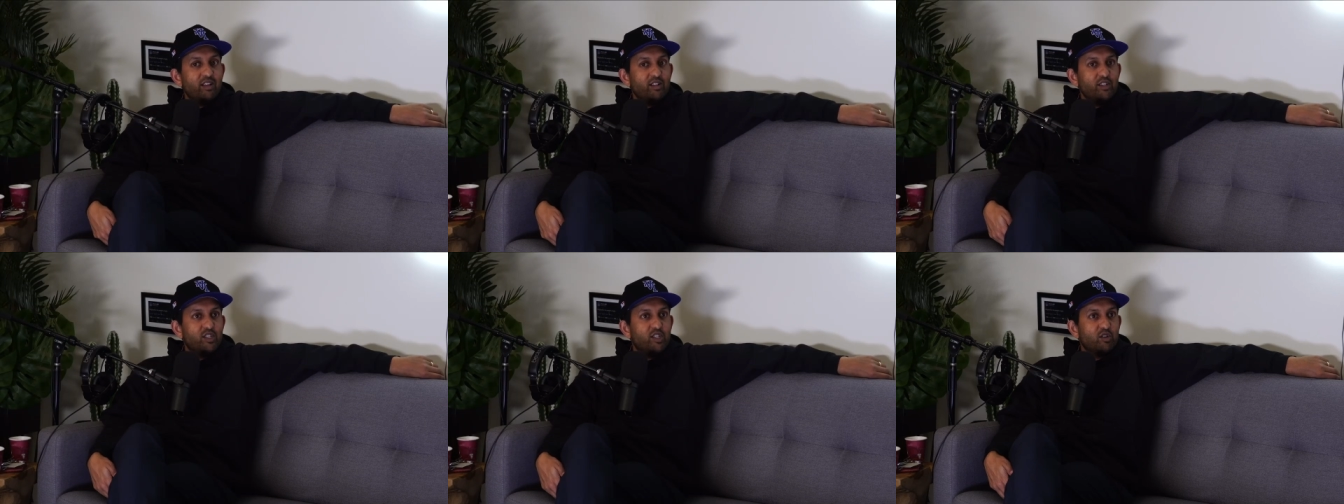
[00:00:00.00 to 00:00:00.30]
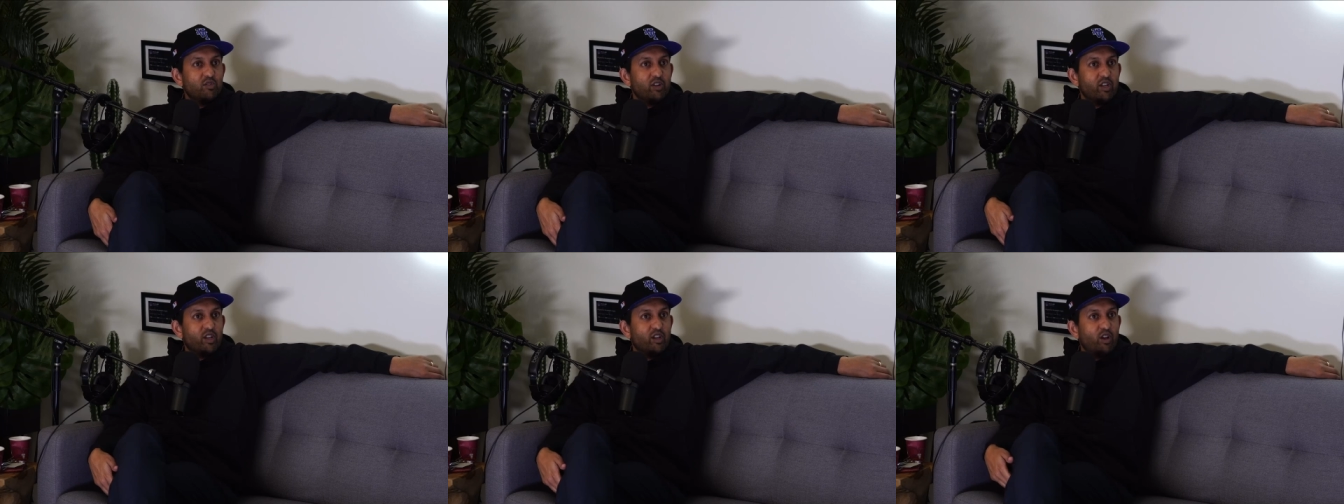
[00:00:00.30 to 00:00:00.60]

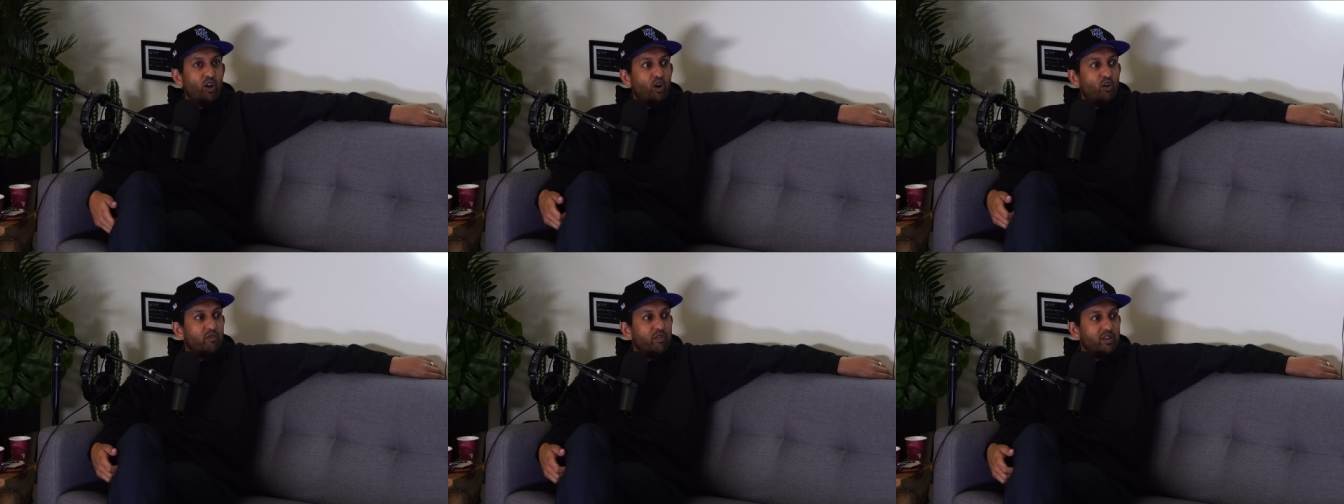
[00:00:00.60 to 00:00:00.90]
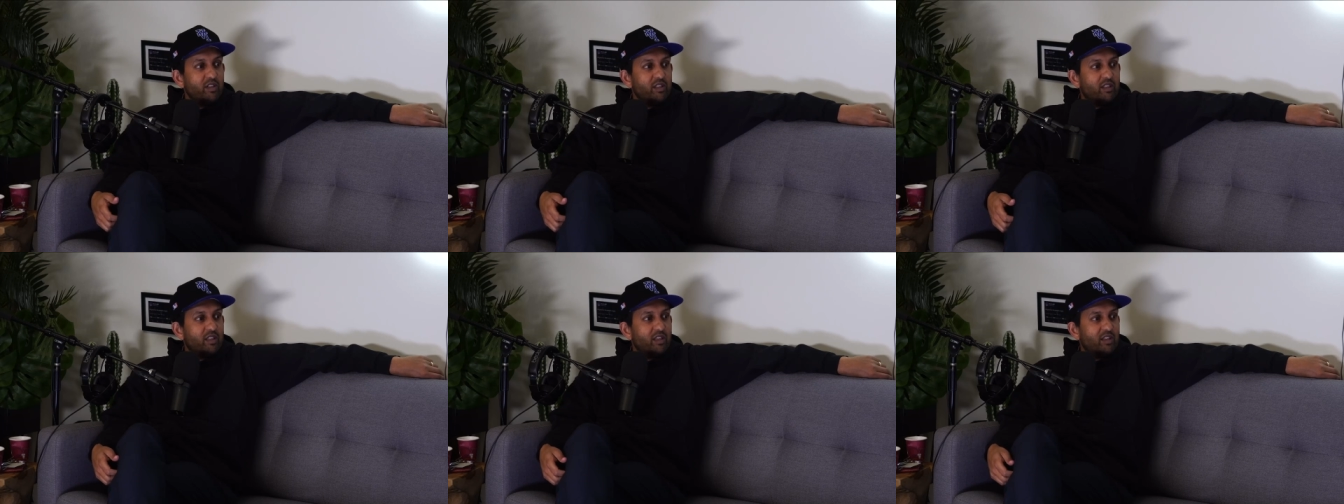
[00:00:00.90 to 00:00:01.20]
during
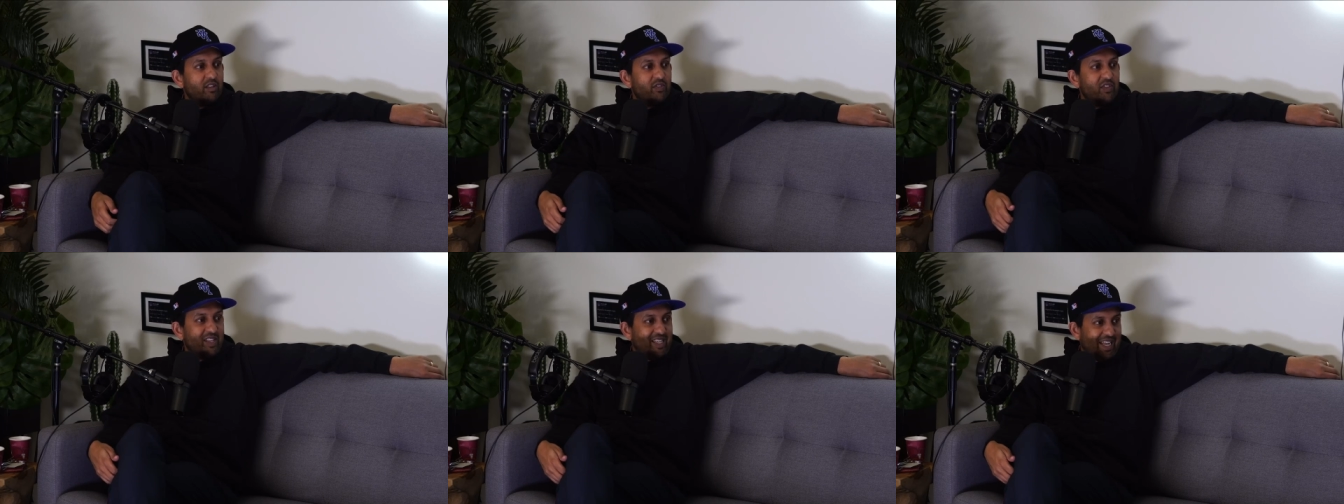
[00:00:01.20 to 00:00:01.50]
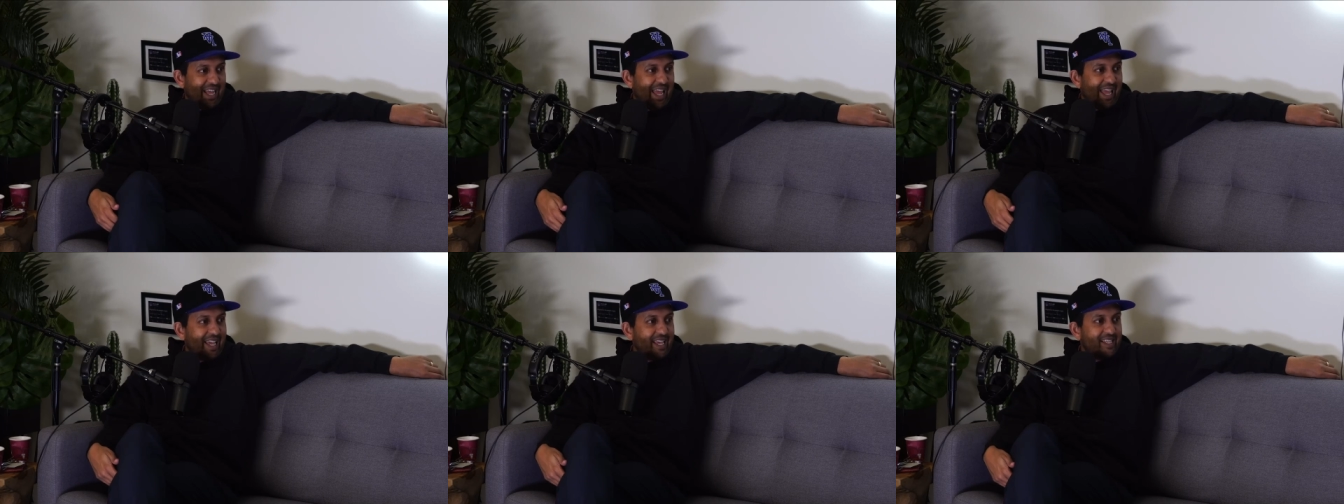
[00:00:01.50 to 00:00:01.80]
COVID the
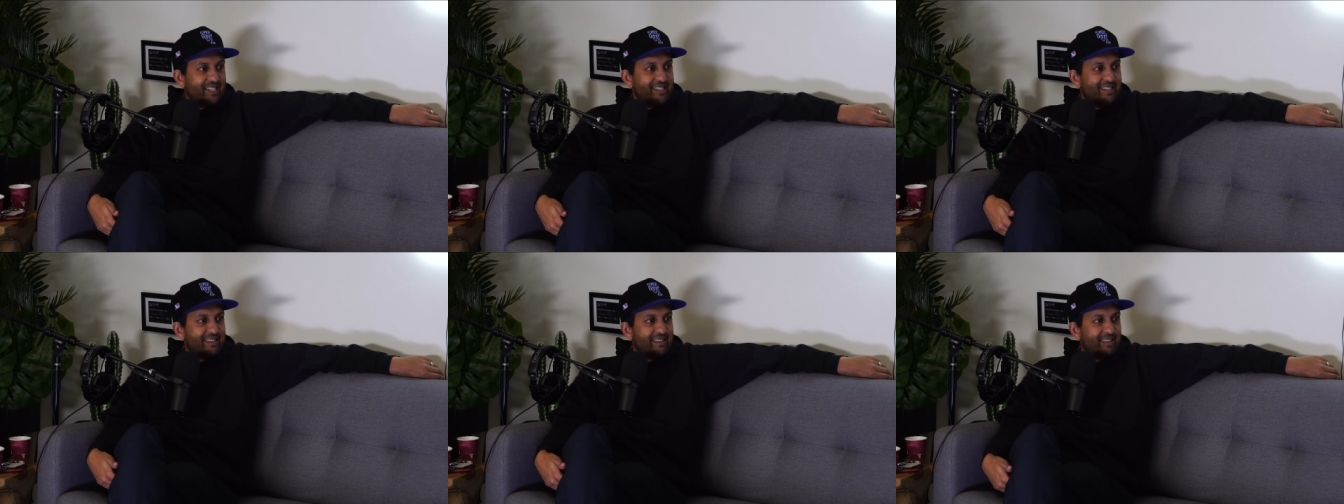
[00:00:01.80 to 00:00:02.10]
tanks